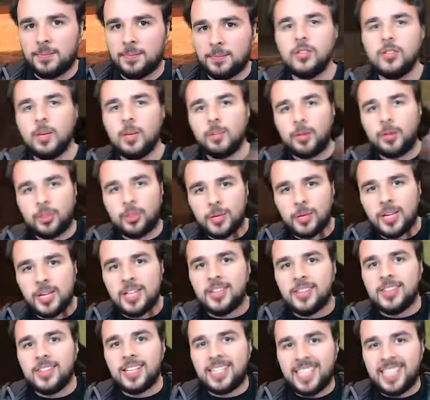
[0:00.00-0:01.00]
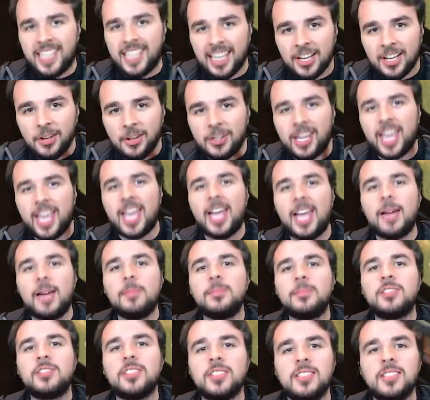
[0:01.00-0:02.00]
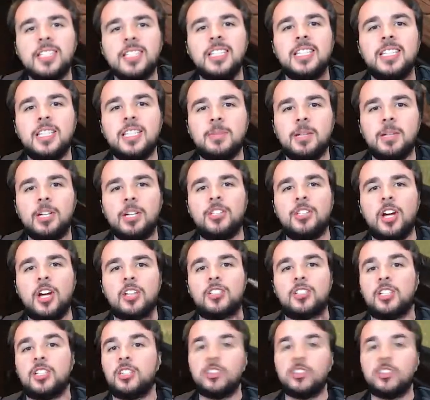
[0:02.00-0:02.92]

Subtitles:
Number 3, the kill cams need to be adjusted.